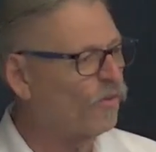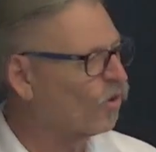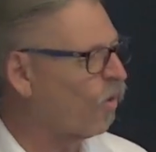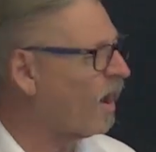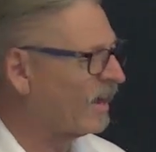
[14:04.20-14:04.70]

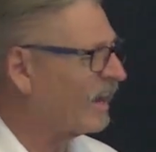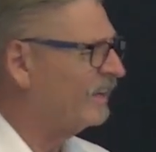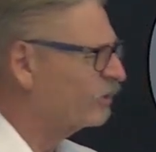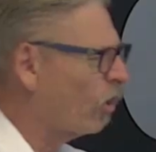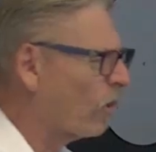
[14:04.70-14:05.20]
quiet. I
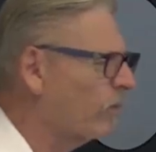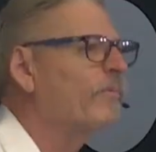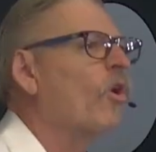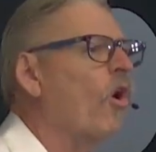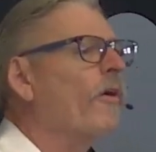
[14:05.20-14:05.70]
need Cora.
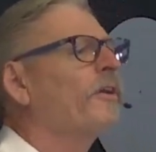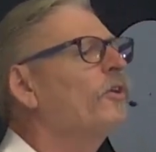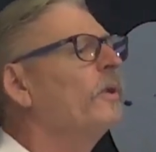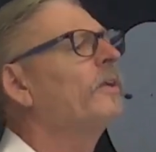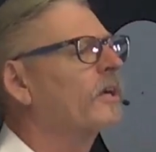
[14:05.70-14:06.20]
Cora, you
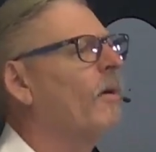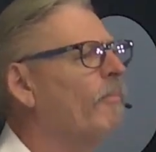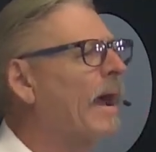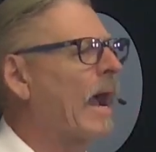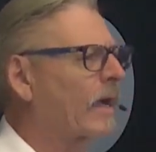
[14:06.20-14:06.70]
need to come
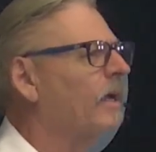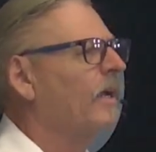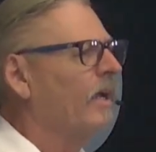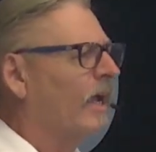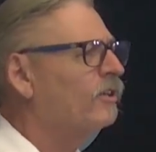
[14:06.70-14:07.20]
back.
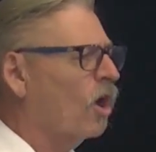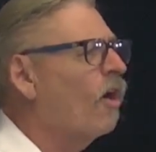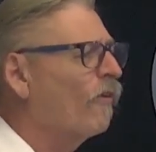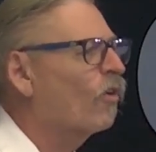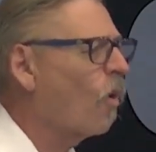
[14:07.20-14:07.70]
It's
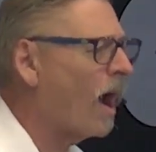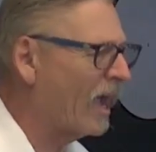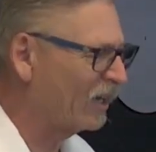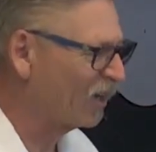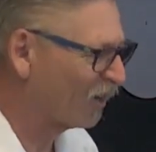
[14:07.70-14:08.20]
awful quiet here.